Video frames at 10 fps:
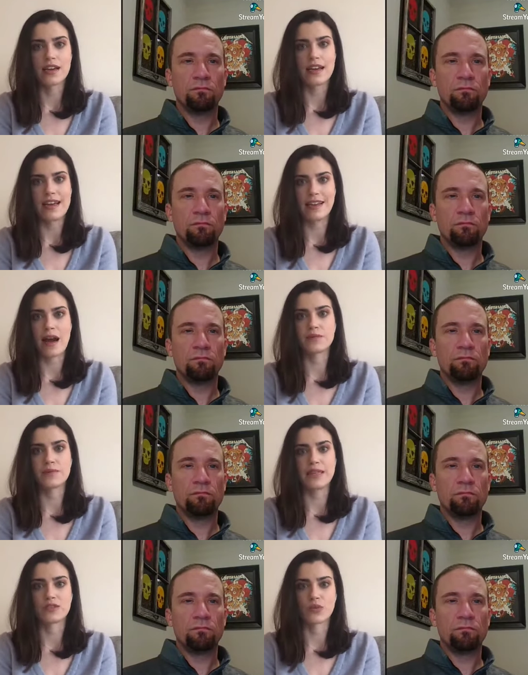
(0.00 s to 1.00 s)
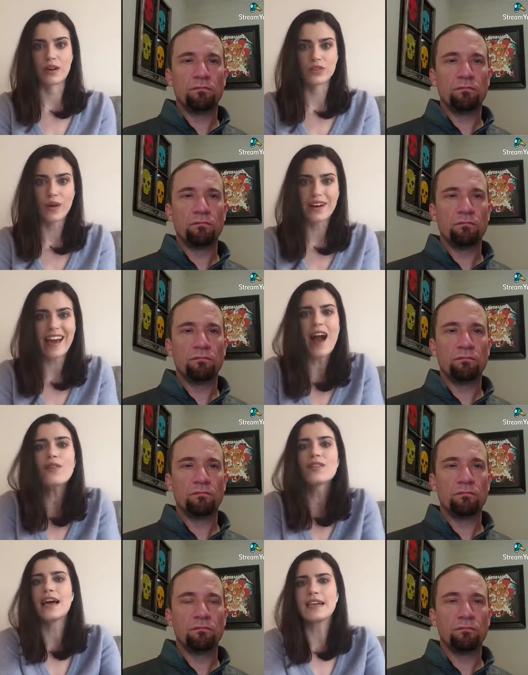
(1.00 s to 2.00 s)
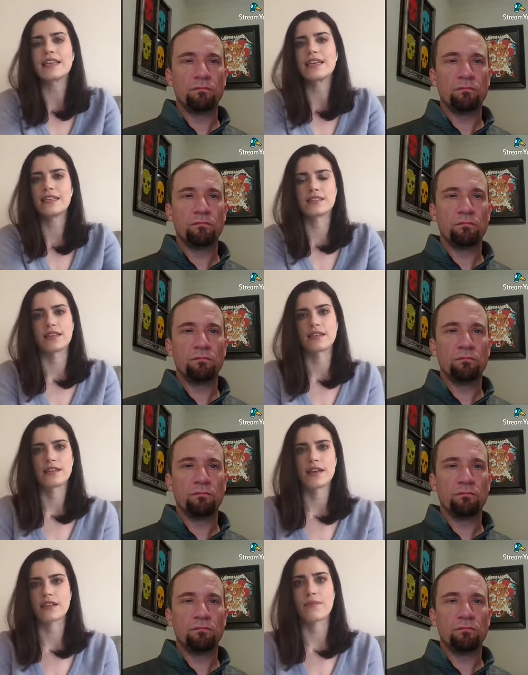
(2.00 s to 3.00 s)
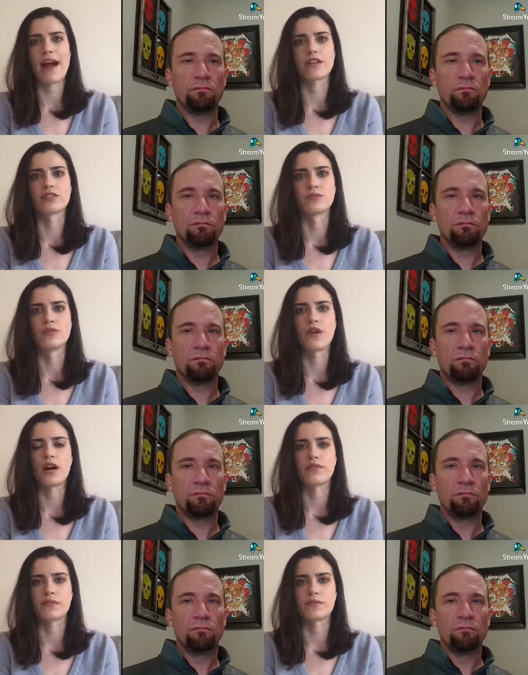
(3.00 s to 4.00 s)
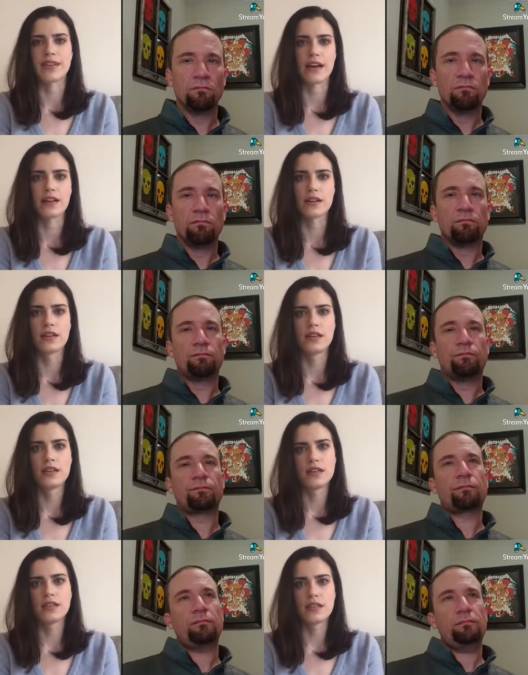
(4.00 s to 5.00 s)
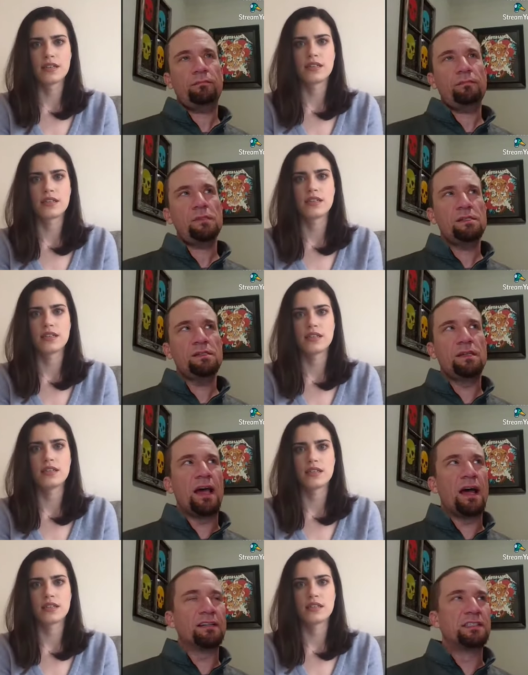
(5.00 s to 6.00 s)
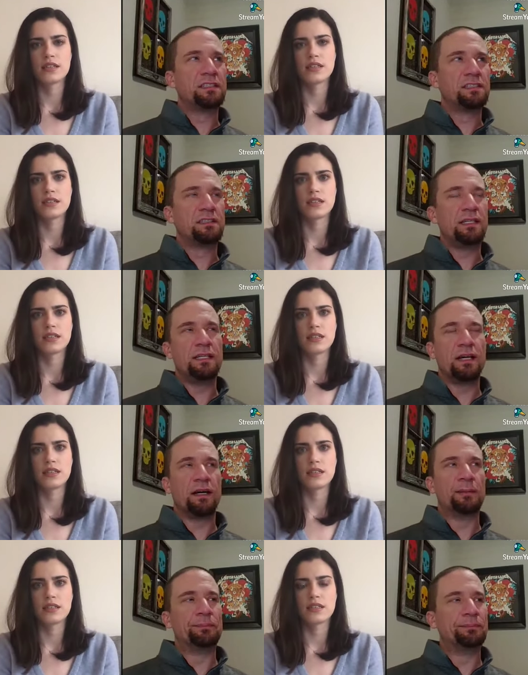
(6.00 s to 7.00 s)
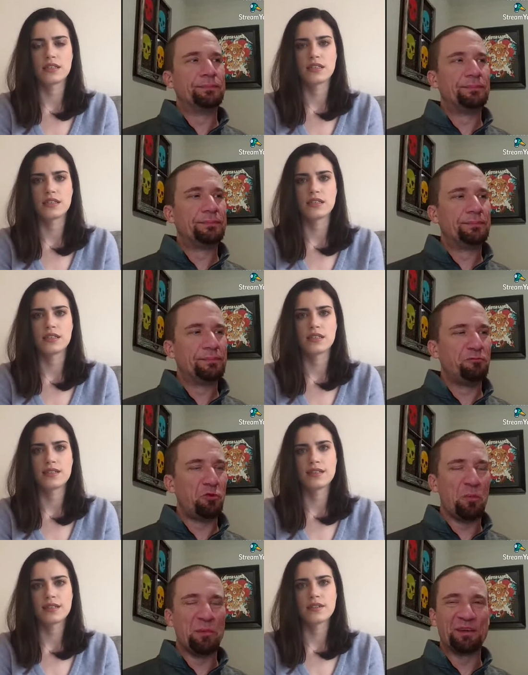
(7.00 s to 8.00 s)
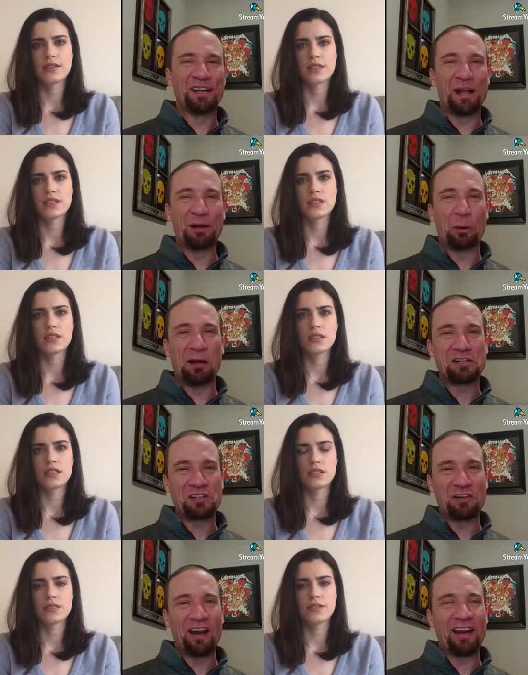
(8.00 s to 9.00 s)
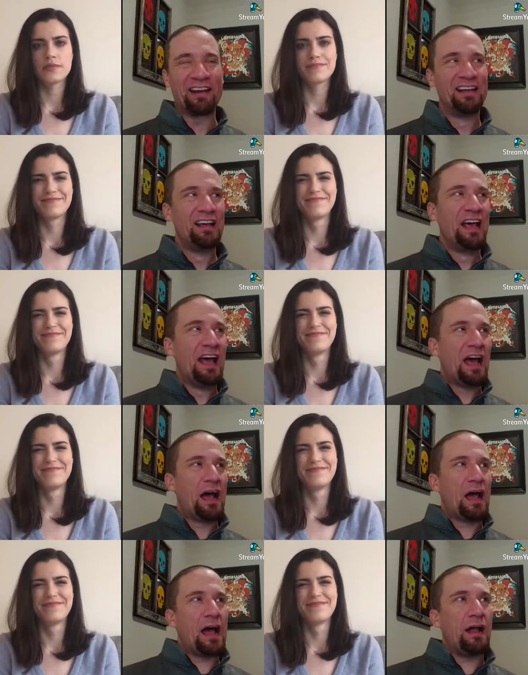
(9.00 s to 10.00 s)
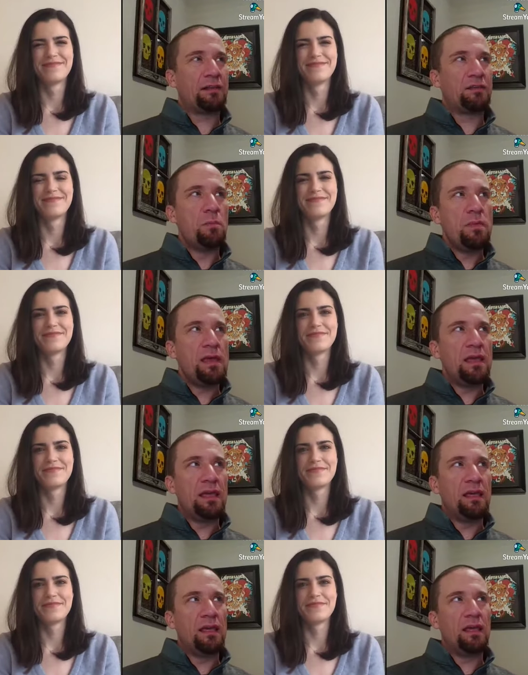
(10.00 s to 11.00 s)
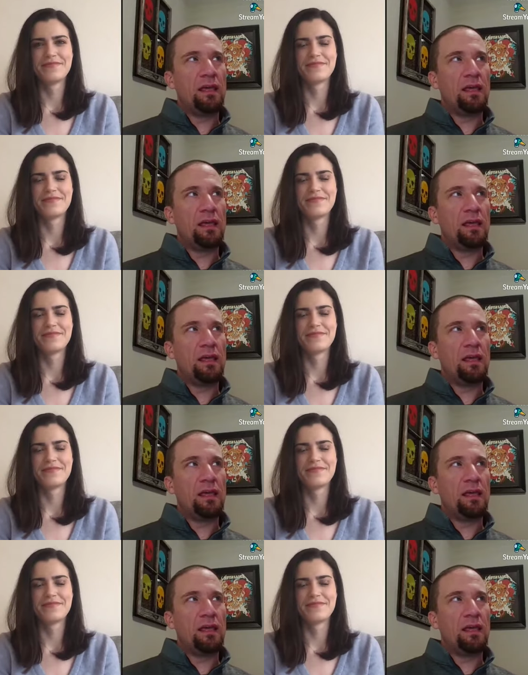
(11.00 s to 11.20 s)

Speaker 1: in cap space in 2020. How likely is it that the Packers move on from Taylor?
Speaker 2: Yeah, this is the um, four million dollar question, right? To me,